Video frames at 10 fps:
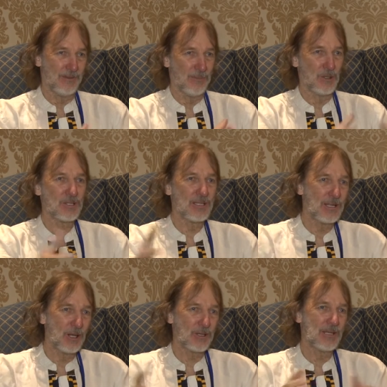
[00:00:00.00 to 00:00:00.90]
mostly
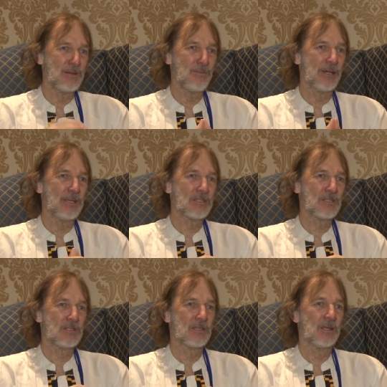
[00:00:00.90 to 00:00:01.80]
locally
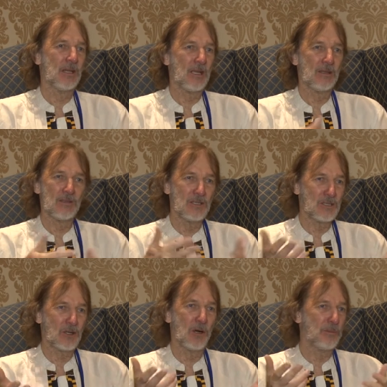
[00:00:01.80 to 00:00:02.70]
based, and these
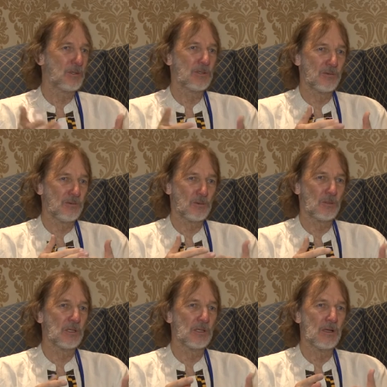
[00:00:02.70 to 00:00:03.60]
cooperatives
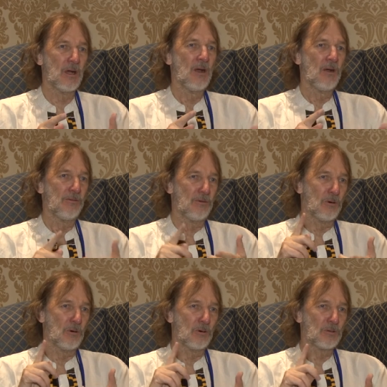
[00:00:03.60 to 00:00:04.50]
were
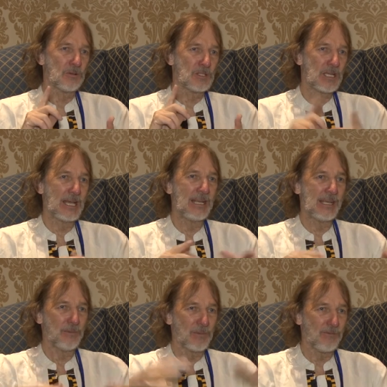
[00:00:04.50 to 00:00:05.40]
for scaling
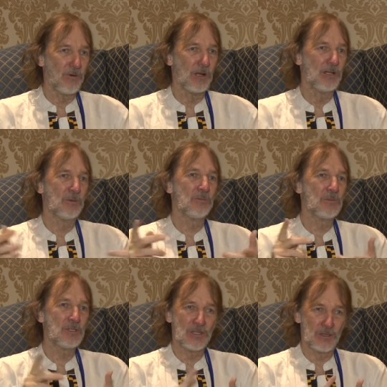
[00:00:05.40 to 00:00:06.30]
up the
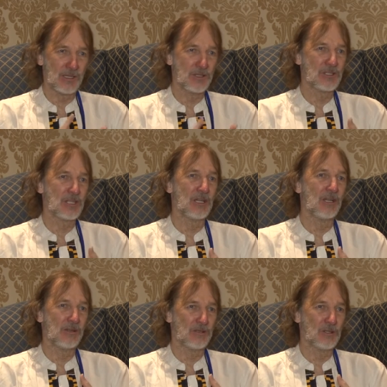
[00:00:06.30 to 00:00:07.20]
volumes so they could
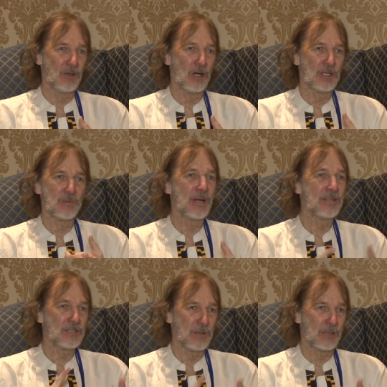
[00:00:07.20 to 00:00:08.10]
sell to large
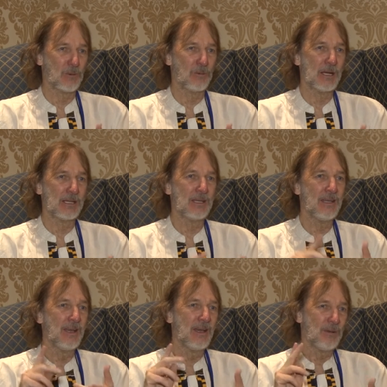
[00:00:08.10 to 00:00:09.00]
amounts and make more money,
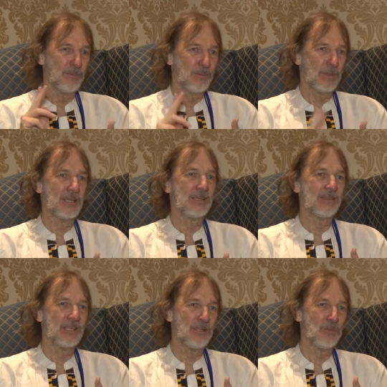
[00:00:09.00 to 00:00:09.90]
getting
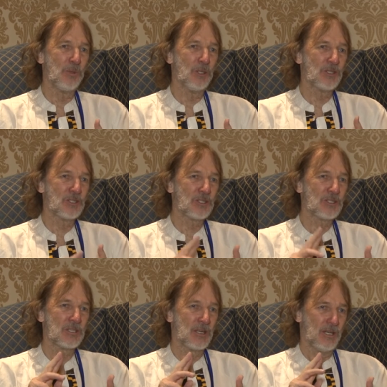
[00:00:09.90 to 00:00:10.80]
the
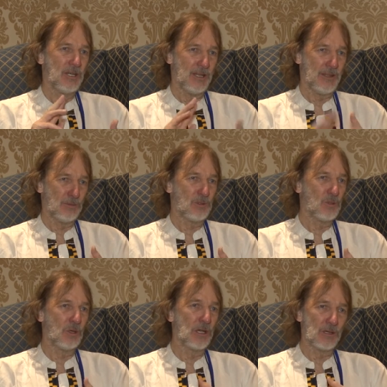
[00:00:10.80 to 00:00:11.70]
inputs, and that was
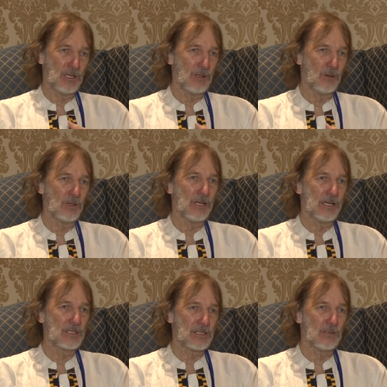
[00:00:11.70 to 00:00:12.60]
all locally
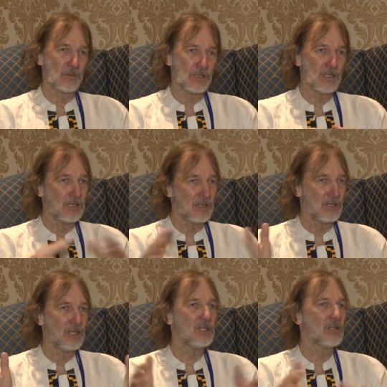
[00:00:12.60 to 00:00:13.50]
organized. And within
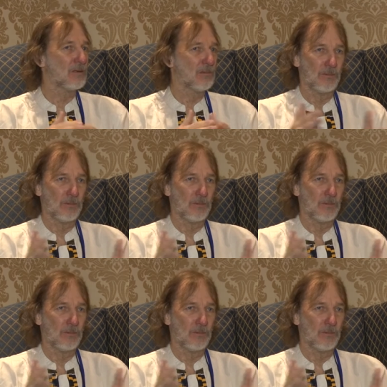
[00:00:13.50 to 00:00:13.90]
Indonesia,